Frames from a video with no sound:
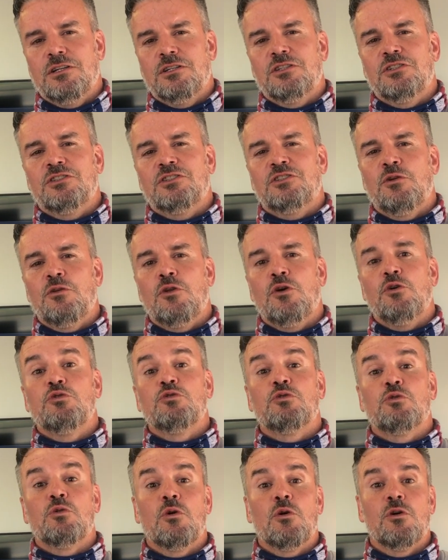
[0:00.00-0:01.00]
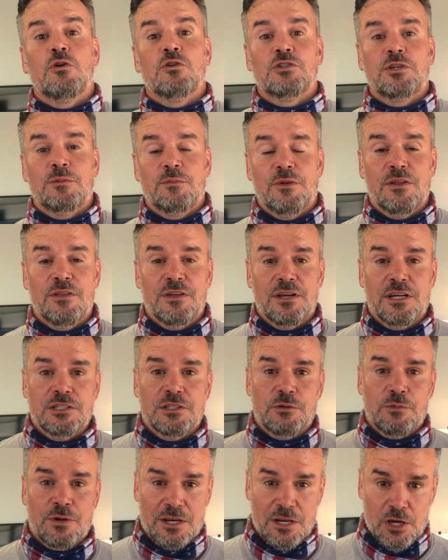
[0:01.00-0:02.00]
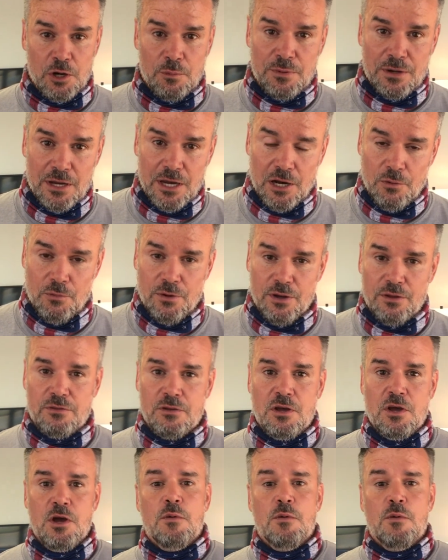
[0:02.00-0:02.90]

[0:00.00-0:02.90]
So those are some of the things that we can help you out with.